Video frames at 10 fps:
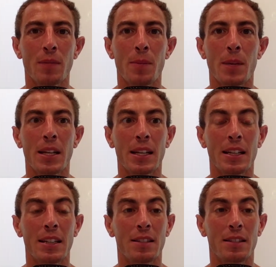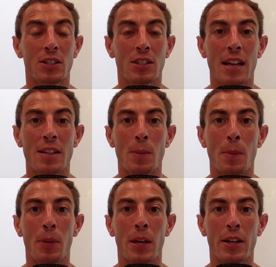meaning he just hasn't
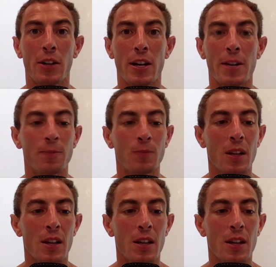been playing great.